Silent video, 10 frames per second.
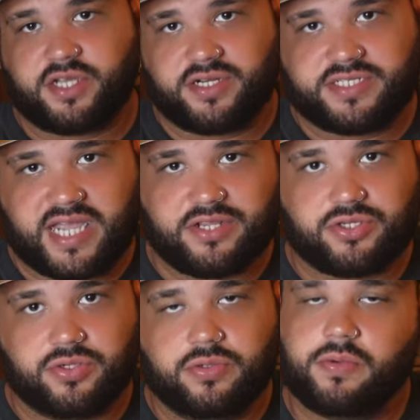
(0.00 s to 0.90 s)
on the site
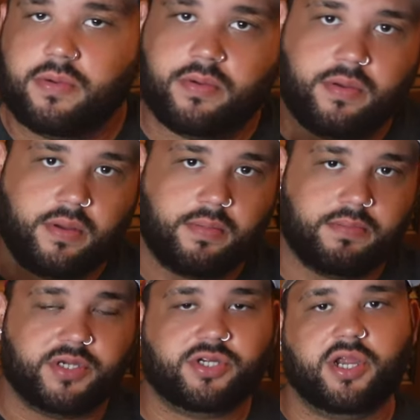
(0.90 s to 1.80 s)
too.
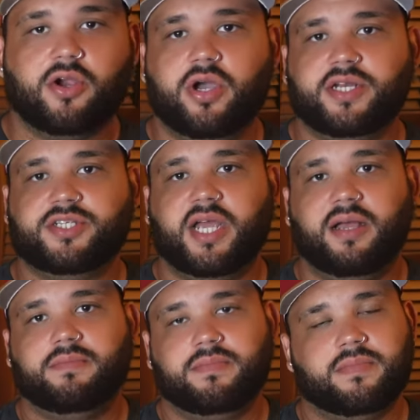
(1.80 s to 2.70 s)
Make sure I go ahead and
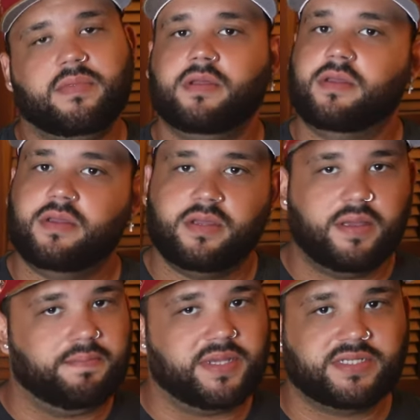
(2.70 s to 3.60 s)
shop.
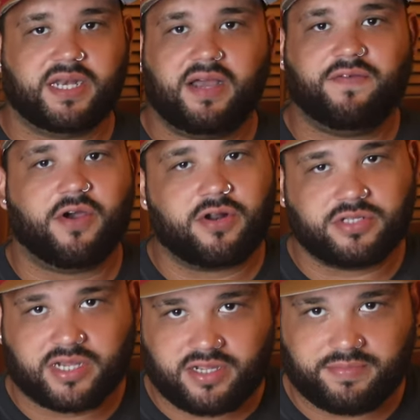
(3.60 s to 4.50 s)
It means a lot for all those
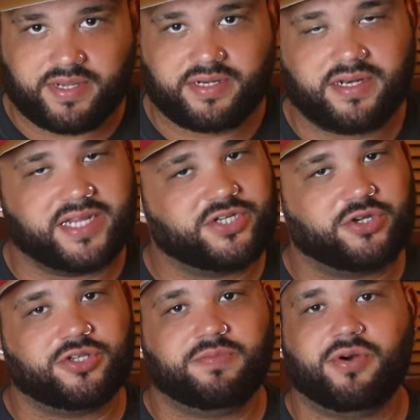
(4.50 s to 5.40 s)
that come in and show
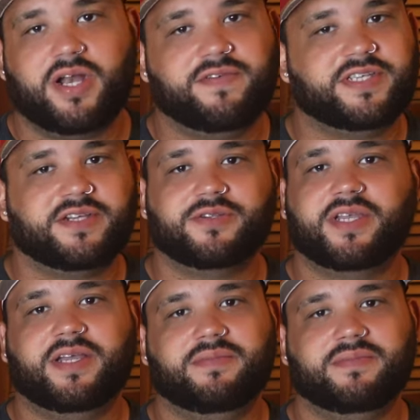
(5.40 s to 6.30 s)
support every single
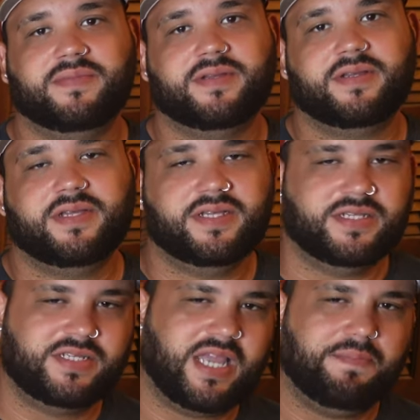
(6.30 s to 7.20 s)
time.
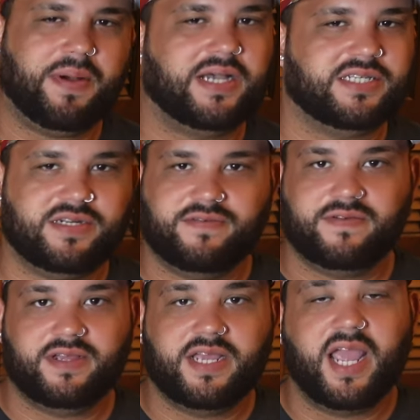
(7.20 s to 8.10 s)
Stay positive
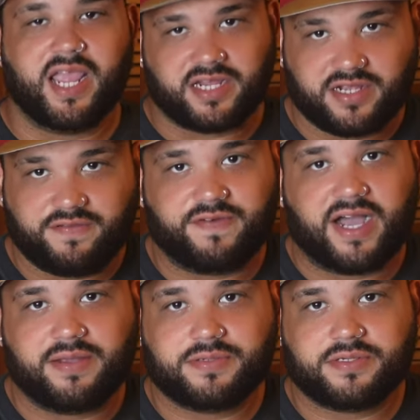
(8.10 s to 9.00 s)
and good
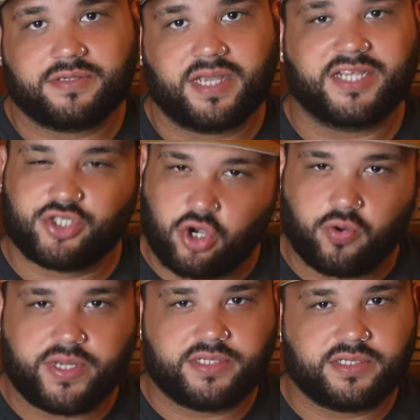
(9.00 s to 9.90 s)
vibes as
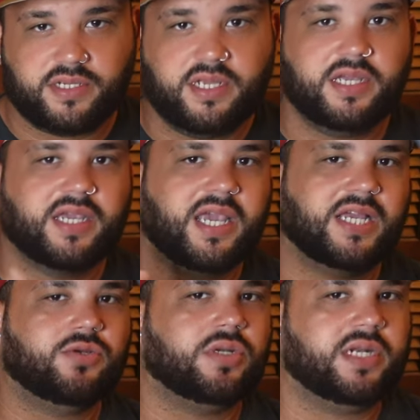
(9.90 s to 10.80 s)
always.
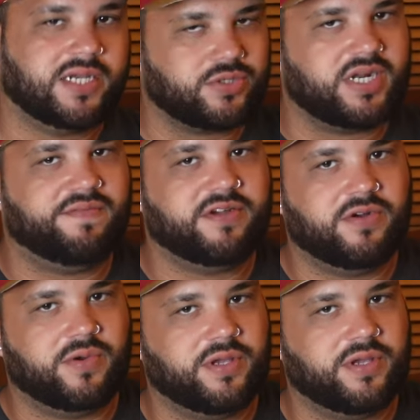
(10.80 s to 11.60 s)
Catch you on the next one. Have a good one,